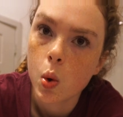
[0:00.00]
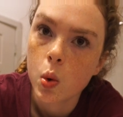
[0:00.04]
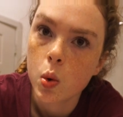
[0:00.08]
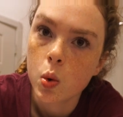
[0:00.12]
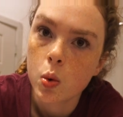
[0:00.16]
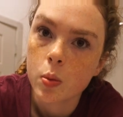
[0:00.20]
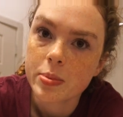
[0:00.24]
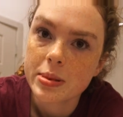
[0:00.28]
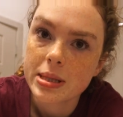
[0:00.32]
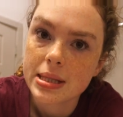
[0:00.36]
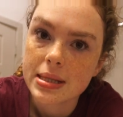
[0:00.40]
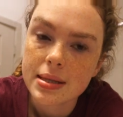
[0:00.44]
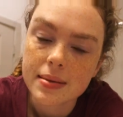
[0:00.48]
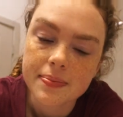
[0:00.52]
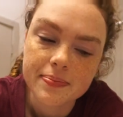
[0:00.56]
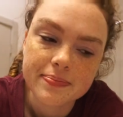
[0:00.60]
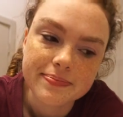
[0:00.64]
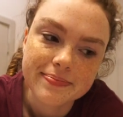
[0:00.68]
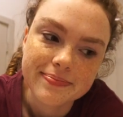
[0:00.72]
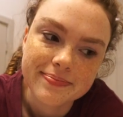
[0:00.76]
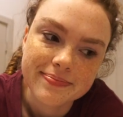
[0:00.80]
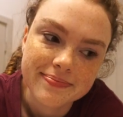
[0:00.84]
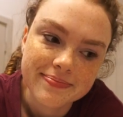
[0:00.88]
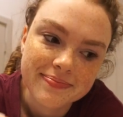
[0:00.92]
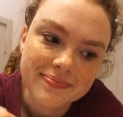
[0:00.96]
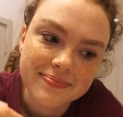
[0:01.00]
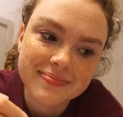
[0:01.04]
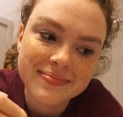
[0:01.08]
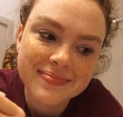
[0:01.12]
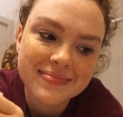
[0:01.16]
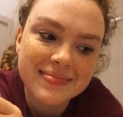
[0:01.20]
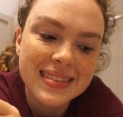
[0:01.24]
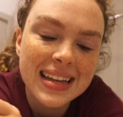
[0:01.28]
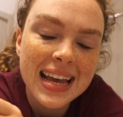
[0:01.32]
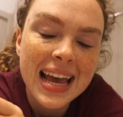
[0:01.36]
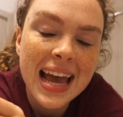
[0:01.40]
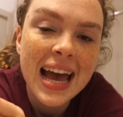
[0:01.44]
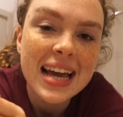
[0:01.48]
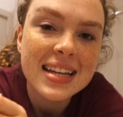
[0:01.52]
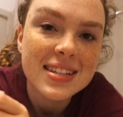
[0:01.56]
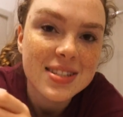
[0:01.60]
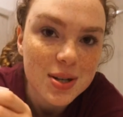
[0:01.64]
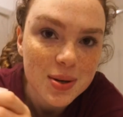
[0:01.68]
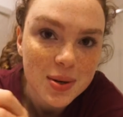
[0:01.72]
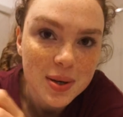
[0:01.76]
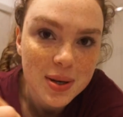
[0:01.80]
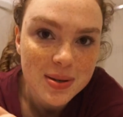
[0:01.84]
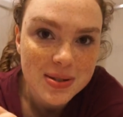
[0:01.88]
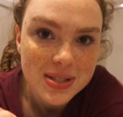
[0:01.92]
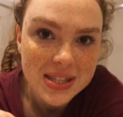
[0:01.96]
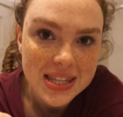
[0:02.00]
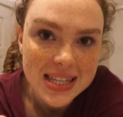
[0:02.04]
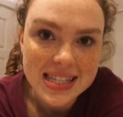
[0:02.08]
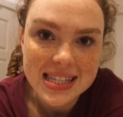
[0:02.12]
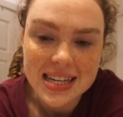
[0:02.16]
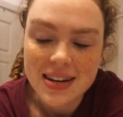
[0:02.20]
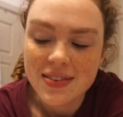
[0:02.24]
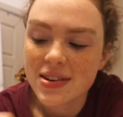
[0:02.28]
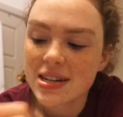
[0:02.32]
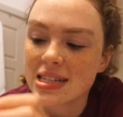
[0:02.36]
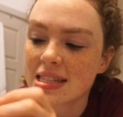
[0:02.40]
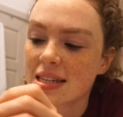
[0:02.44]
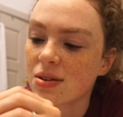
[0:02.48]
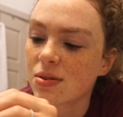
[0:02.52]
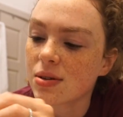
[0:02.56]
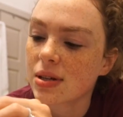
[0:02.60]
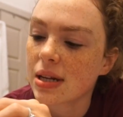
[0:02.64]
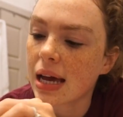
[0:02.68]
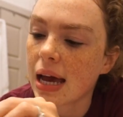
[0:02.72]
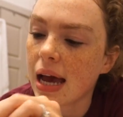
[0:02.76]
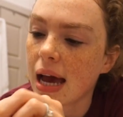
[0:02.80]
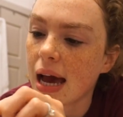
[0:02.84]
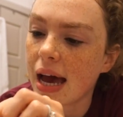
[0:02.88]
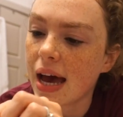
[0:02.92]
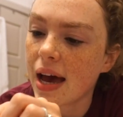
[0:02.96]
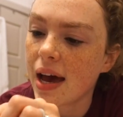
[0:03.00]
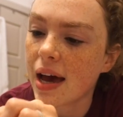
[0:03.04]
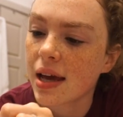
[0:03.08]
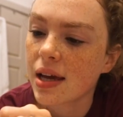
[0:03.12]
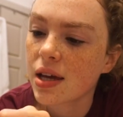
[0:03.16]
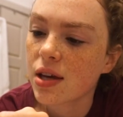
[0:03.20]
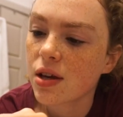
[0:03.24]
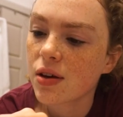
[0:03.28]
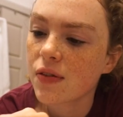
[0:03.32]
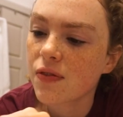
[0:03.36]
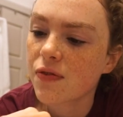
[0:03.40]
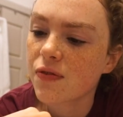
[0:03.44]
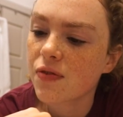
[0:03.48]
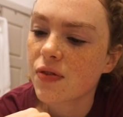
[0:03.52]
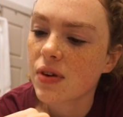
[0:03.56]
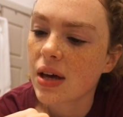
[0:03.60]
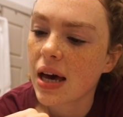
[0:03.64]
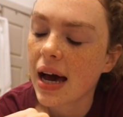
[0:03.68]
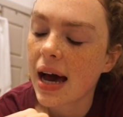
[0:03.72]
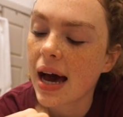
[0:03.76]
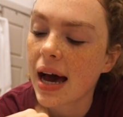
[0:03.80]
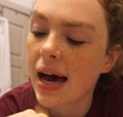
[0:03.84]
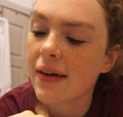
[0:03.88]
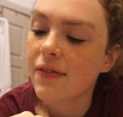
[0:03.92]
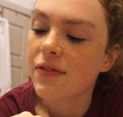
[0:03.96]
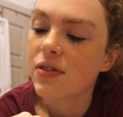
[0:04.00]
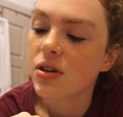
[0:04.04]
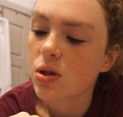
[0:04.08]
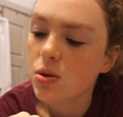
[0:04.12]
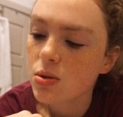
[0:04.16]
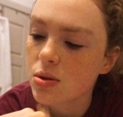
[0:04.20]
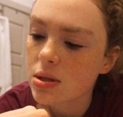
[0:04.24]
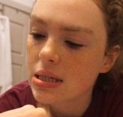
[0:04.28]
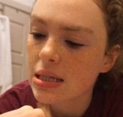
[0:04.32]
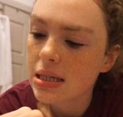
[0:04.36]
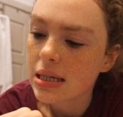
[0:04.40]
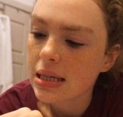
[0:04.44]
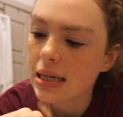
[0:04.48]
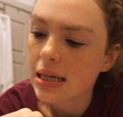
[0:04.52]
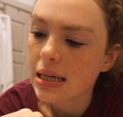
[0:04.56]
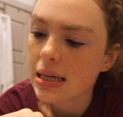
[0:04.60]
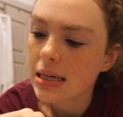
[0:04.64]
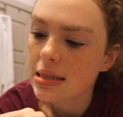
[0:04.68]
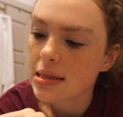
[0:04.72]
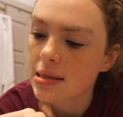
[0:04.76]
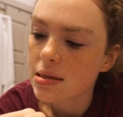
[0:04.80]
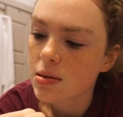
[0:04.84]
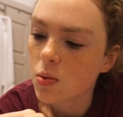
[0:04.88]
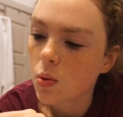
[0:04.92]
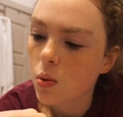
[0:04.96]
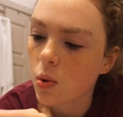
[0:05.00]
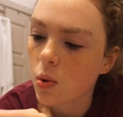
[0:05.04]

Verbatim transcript: oops. Don't use these every single day. I, I've used these